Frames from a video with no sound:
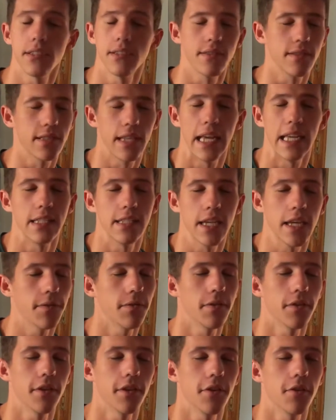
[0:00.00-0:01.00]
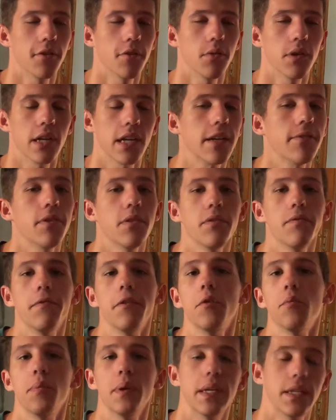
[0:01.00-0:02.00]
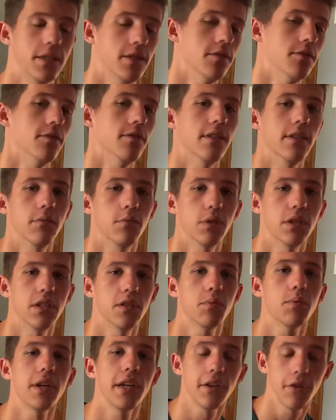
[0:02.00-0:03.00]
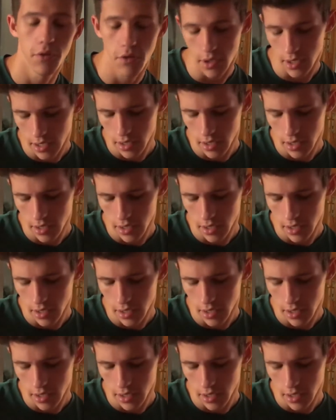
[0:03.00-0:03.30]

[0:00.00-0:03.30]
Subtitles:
It has everything you could want. I can even view pictures on it, which is pretty cool.